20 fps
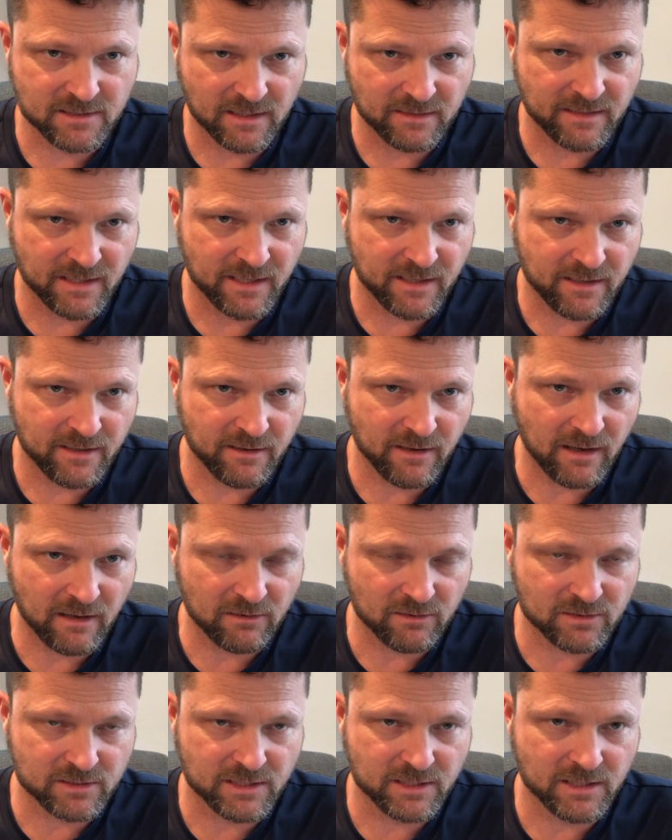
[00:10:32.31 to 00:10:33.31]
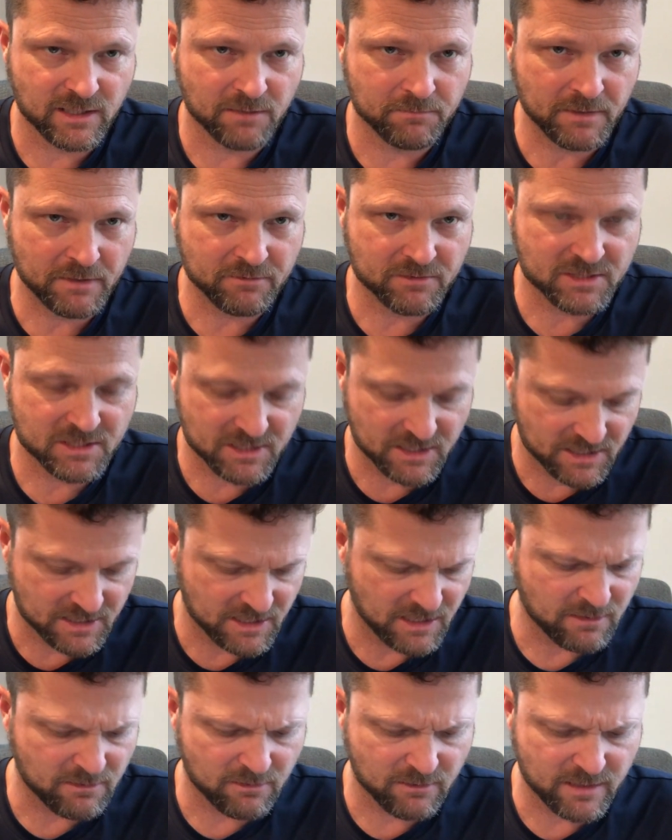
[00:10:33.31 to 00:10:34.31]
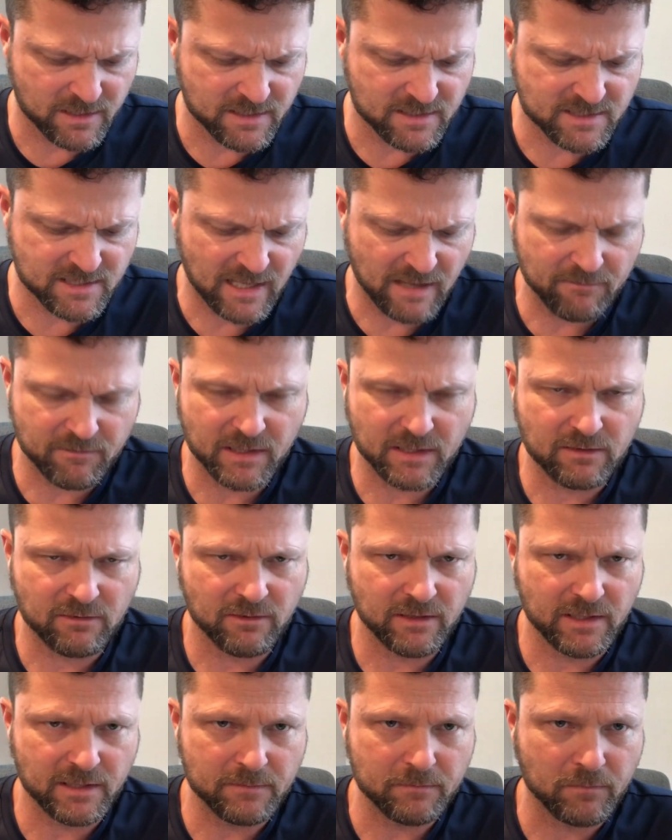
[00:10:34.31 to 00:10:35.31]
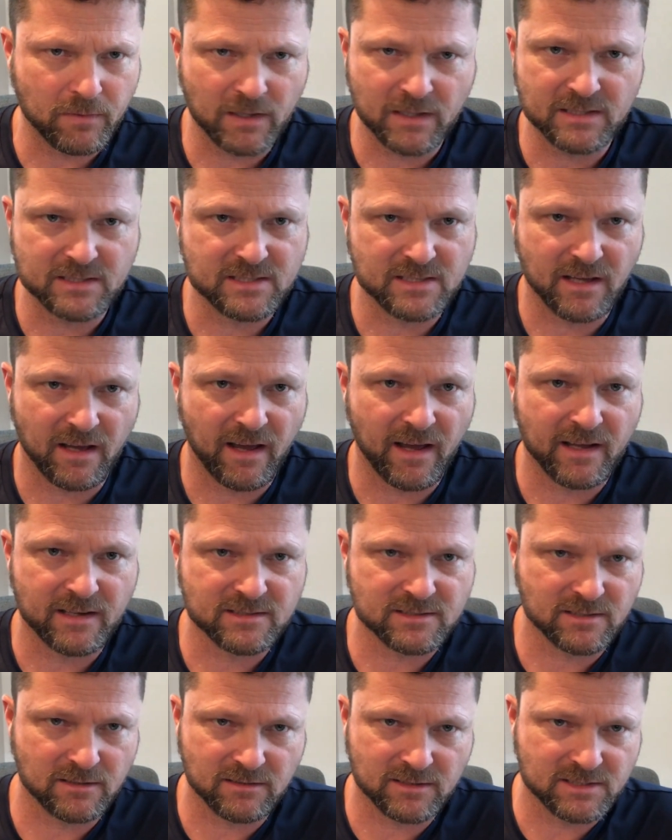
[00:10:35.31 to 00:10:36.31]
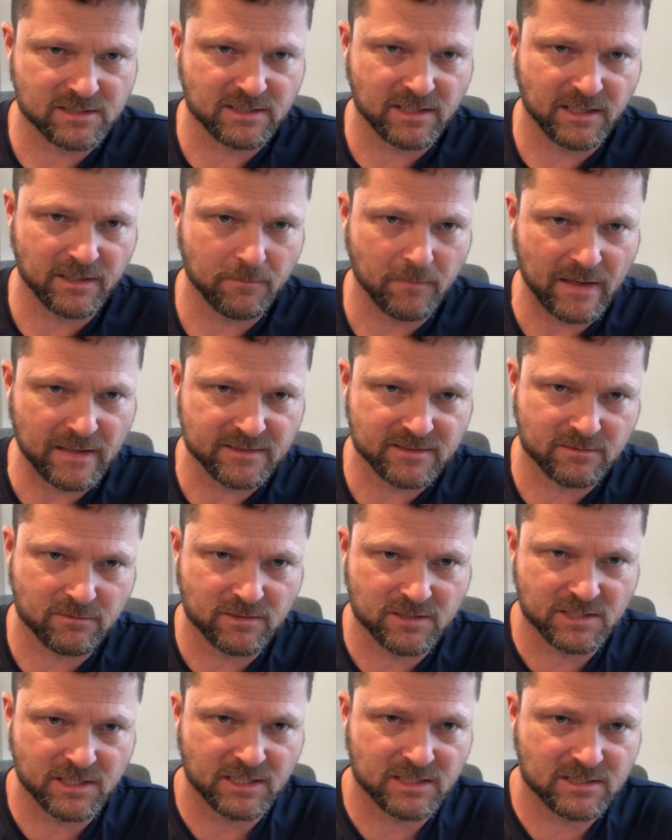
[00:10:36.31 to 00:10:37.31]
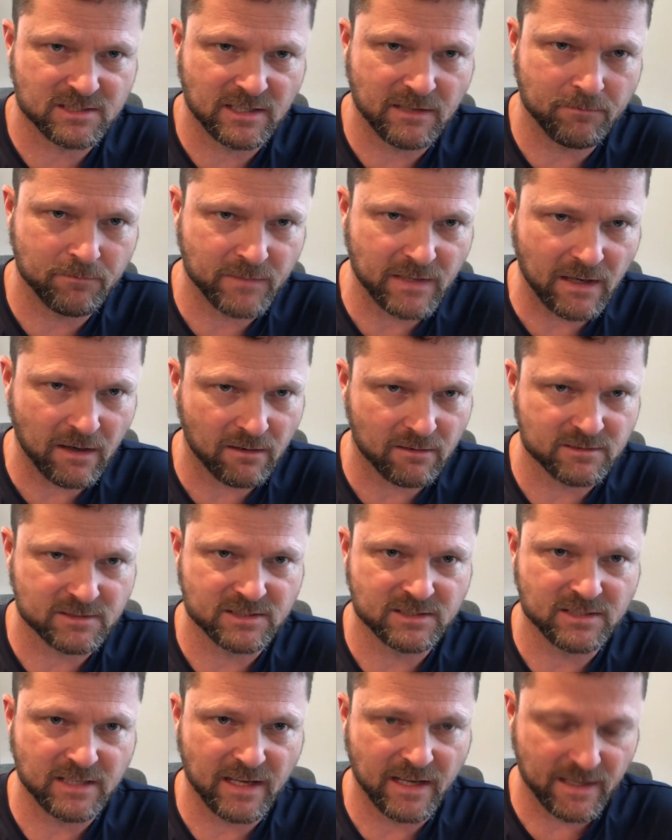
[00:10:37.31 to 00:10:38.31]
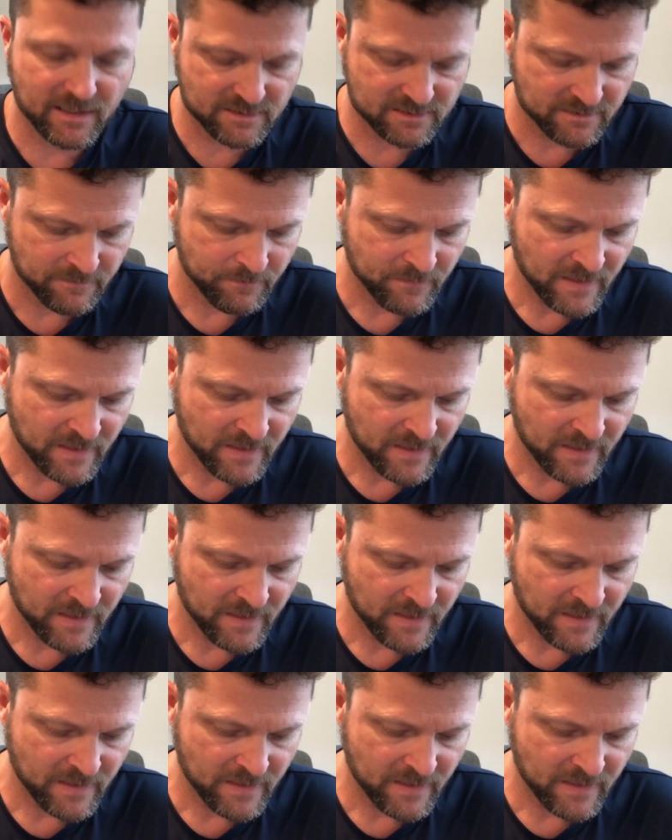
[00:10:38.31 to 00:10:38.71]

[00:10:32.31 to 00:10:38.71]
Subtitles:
I think here I looked it up and it was $63.73 plus tax, so let's say about $6-7 in tax.